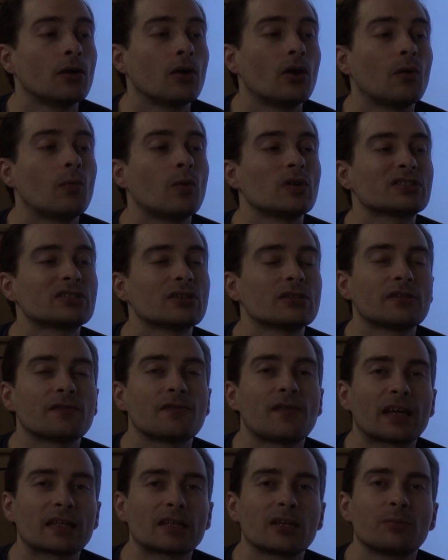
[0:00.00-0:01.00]
or was not
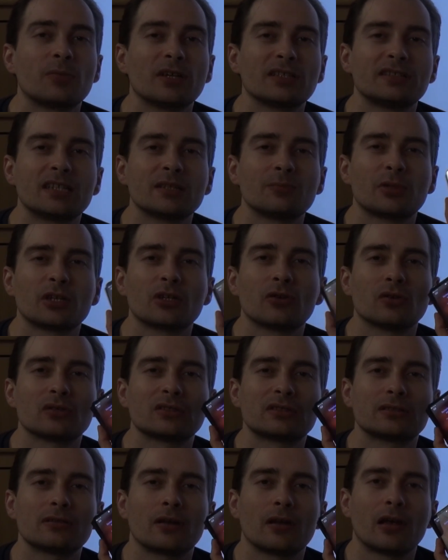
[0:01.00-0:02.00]
affected by that,
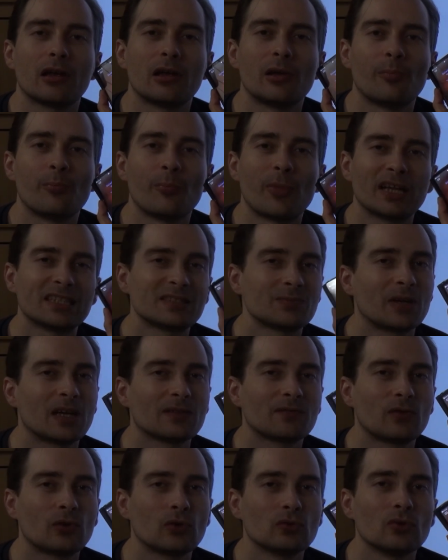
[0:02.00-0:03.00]
because my
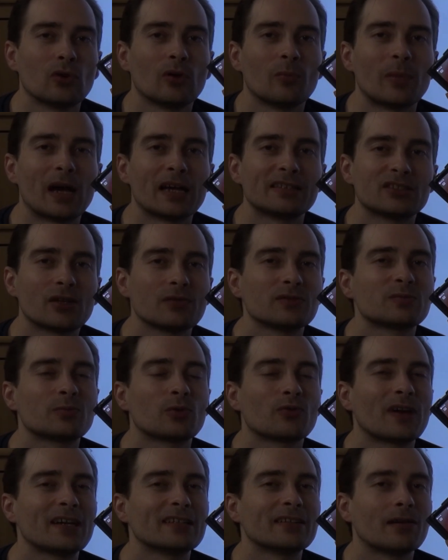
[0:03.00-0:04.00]
smartphone or my service
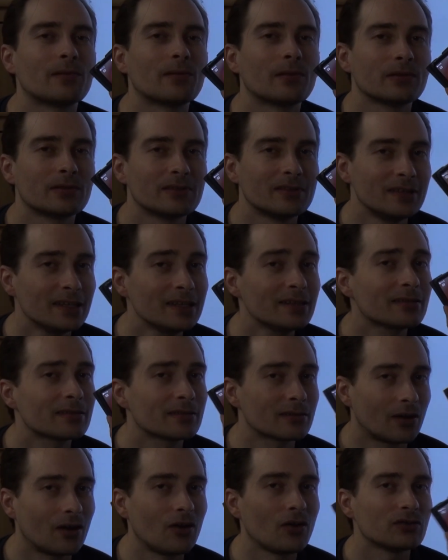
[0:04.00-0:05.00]
provider
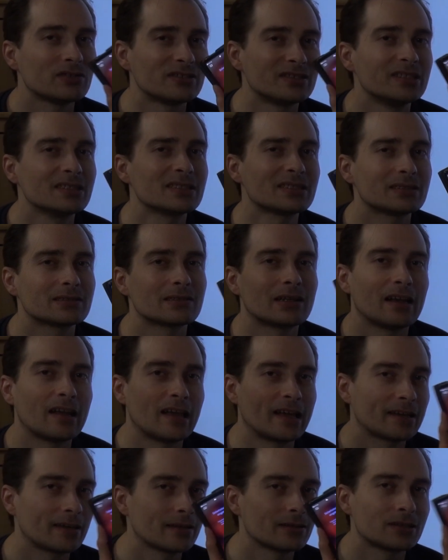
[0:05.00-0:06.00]
did all this
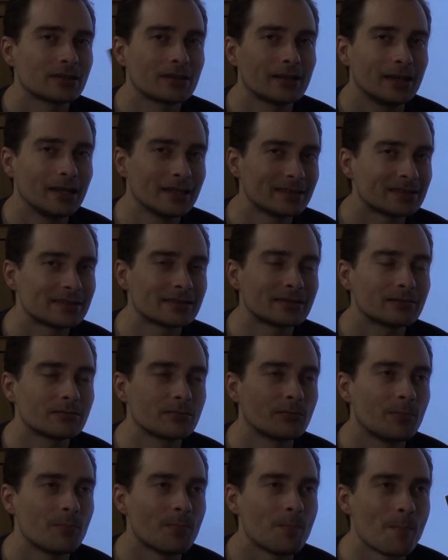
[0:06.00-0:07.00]
like it is
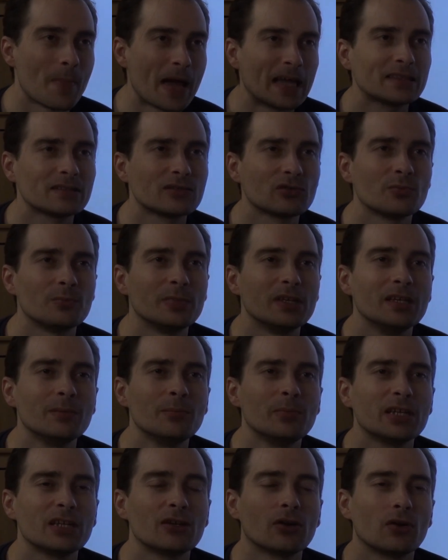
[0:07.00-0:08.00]
meant to be,
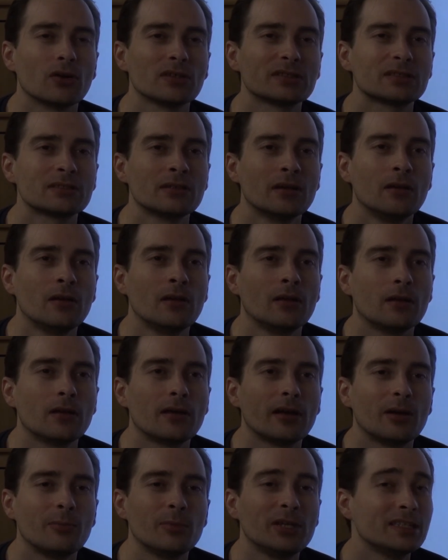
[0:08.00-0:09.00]
because
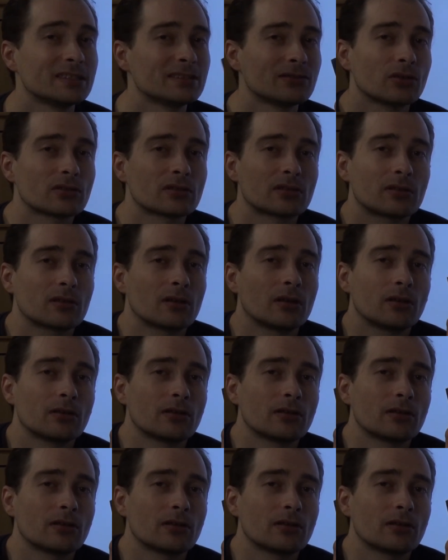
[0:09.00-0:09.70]
he is not